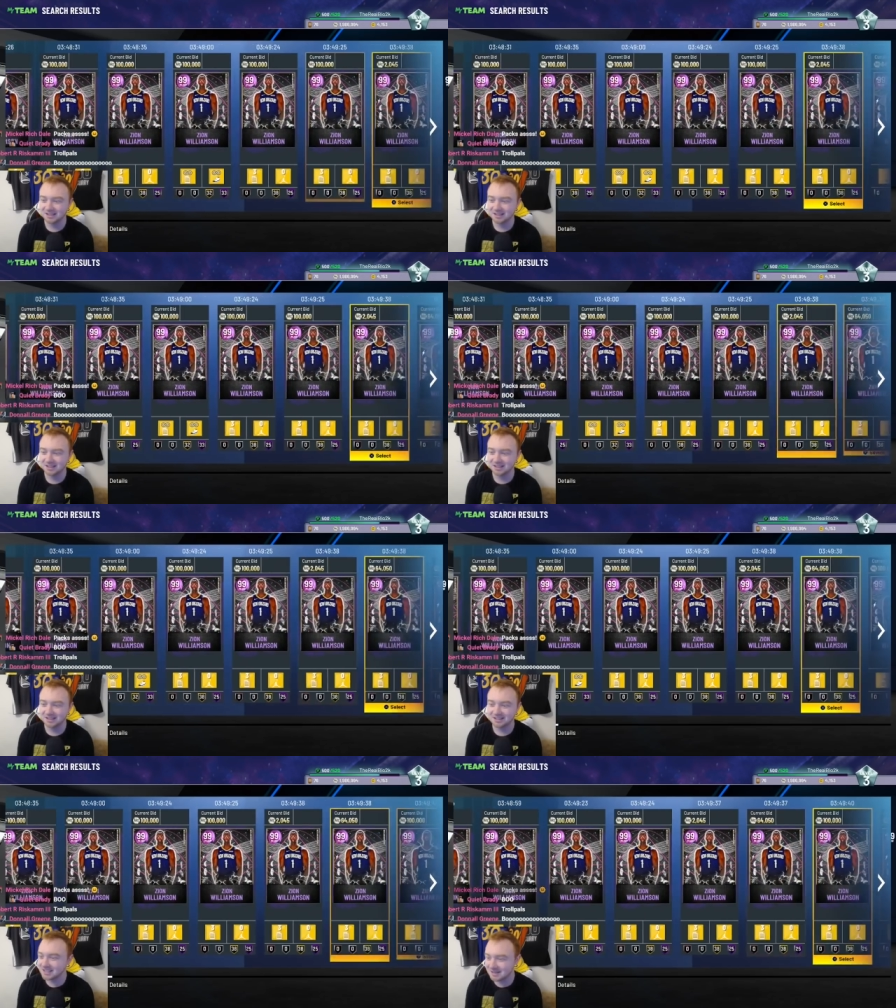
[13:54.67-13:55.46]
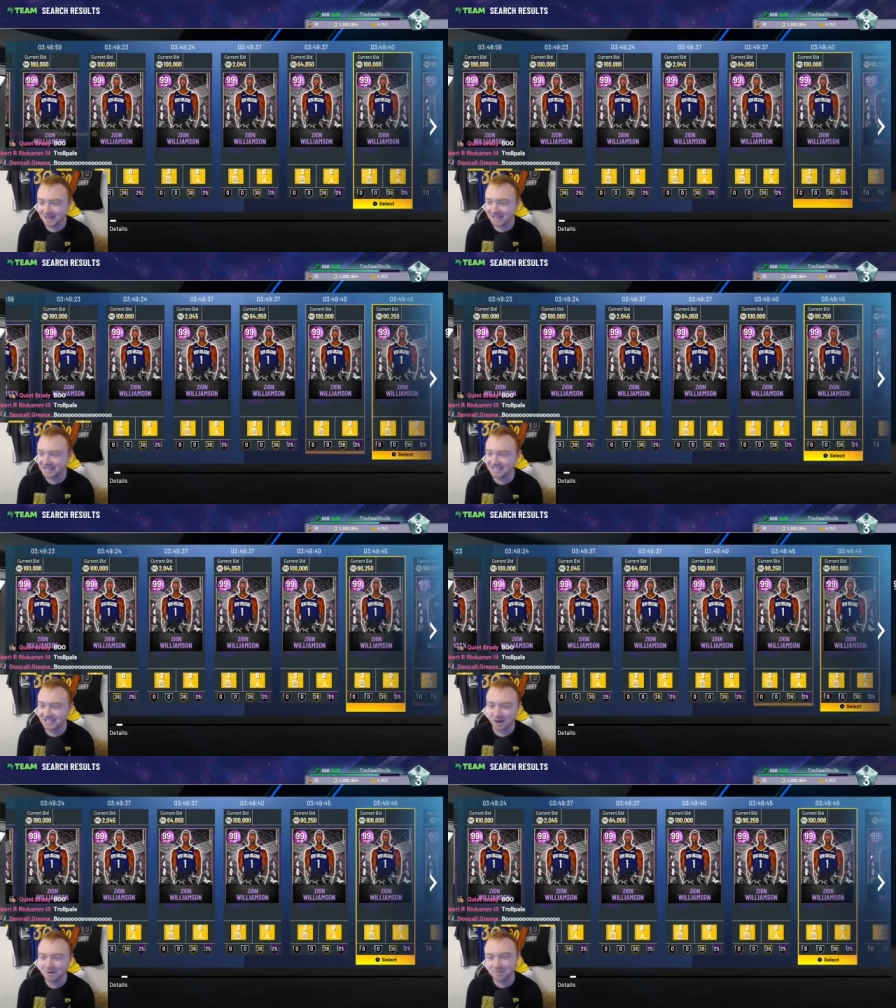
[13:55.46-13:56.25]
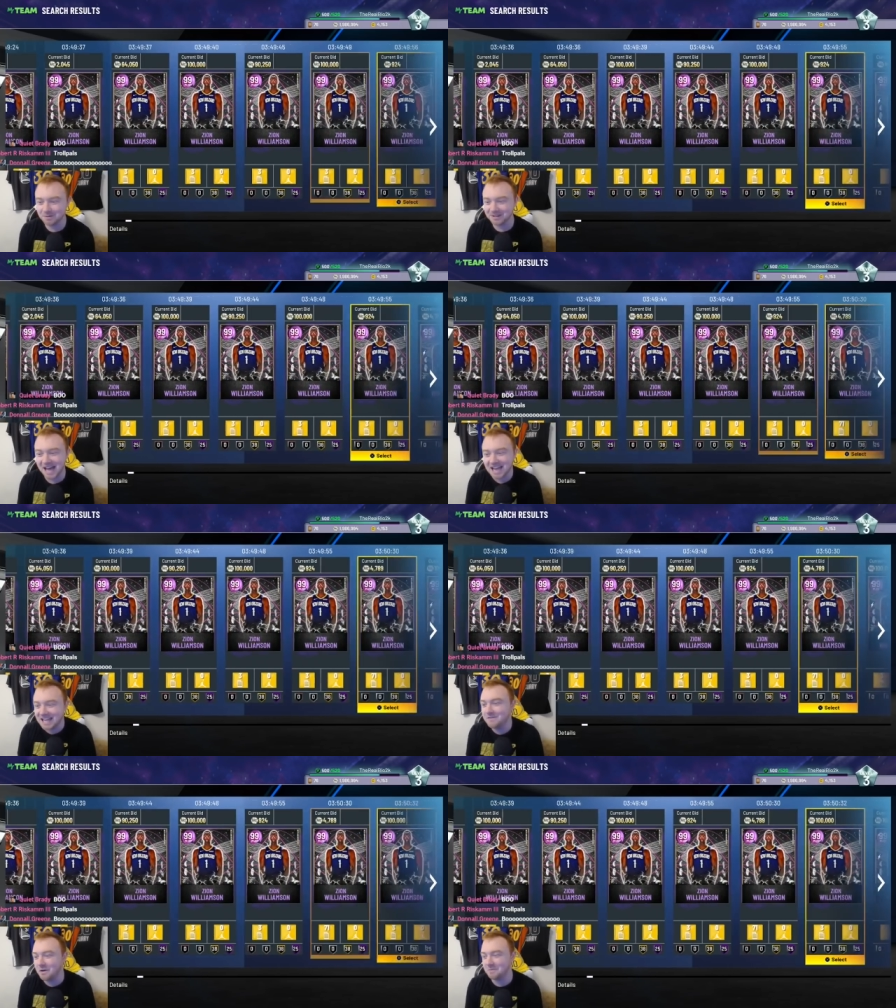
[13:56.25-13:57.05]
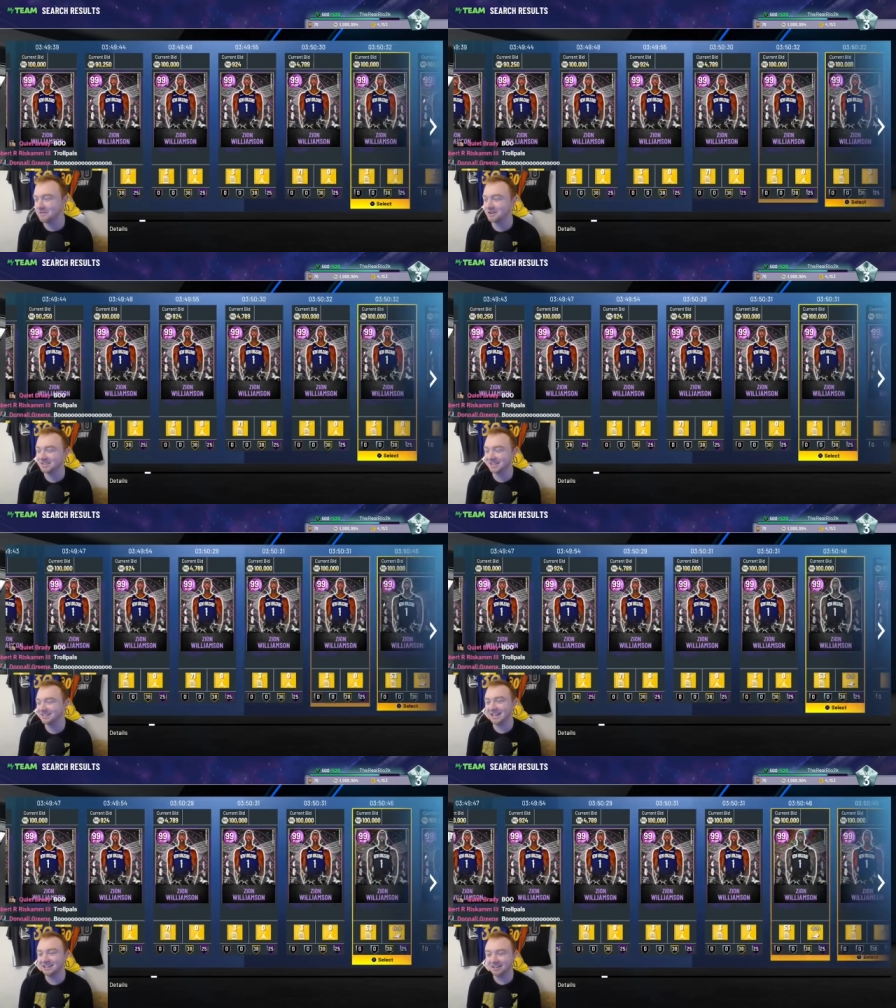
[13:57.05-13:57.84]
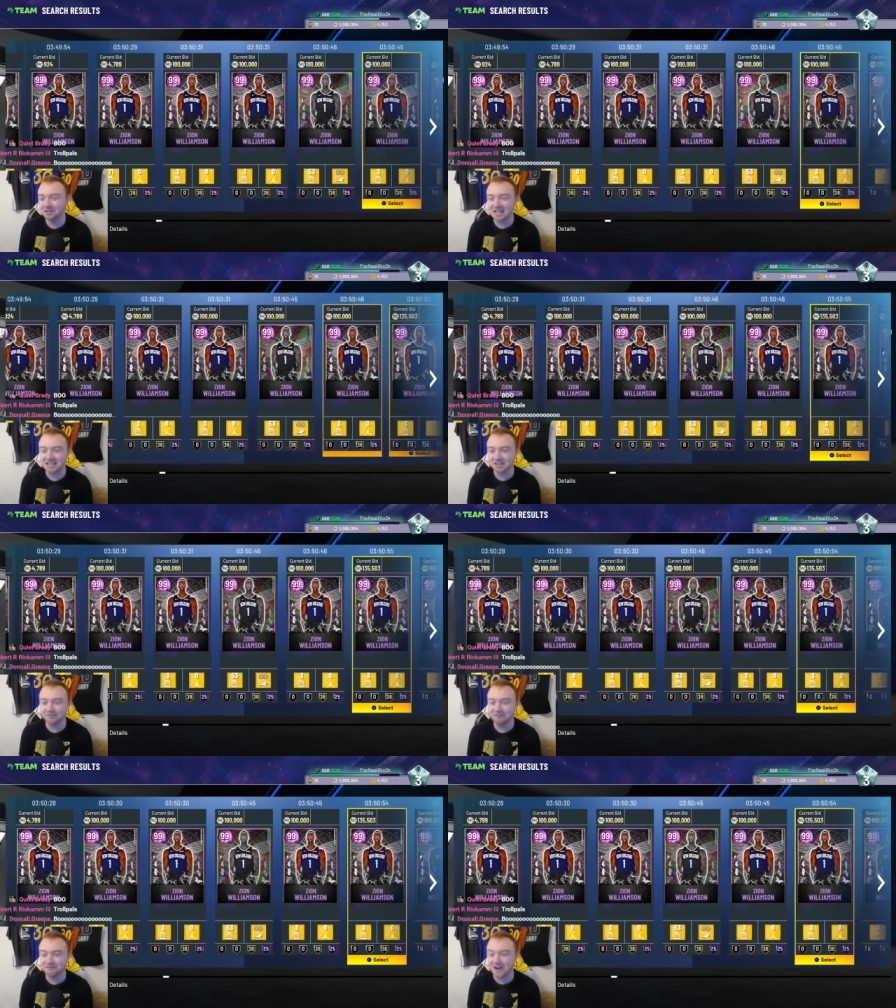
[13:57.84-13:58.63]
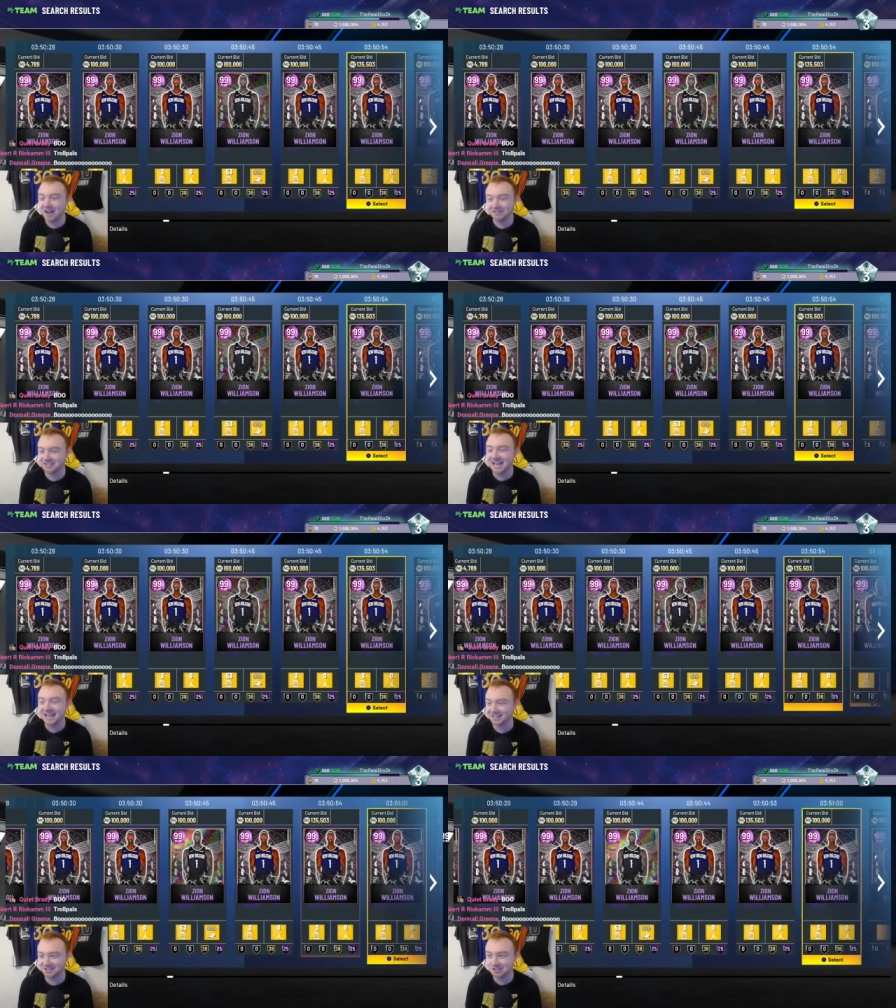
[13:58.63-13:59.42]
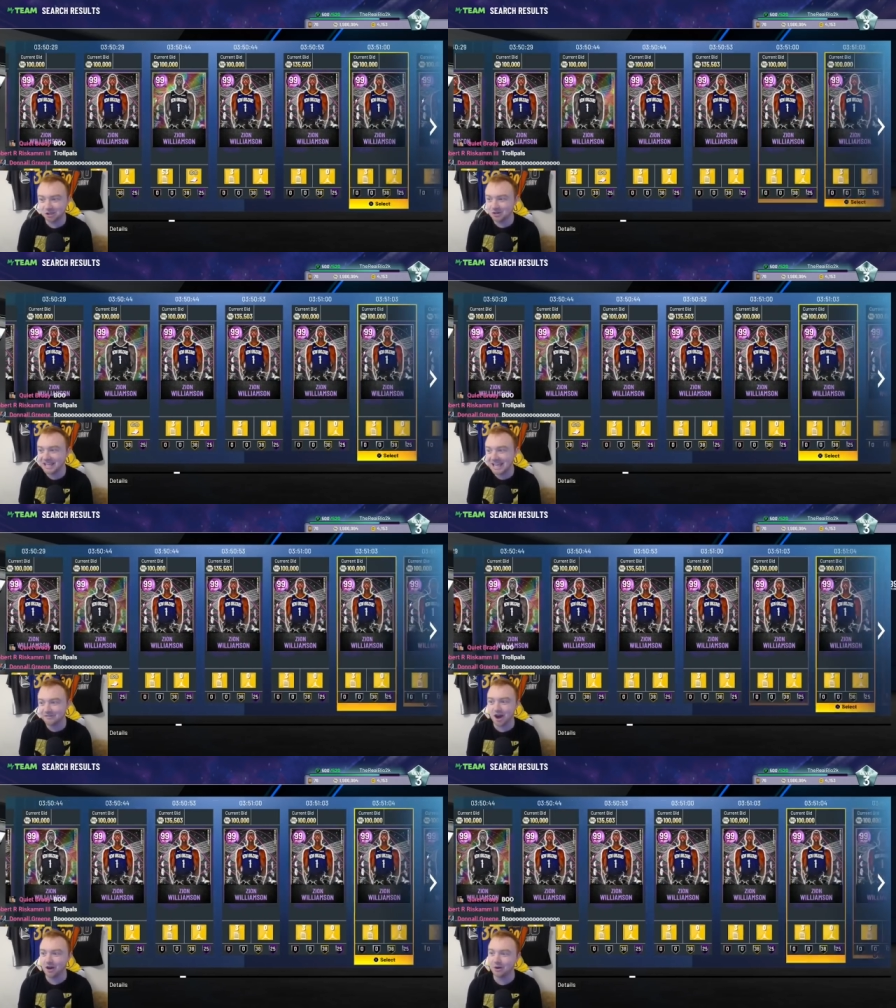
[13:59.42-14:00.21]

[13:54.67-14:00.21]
This doesn't make any sense. Why would people not Evo him first? Like, it literally takes like five seconds. Just do the Evo.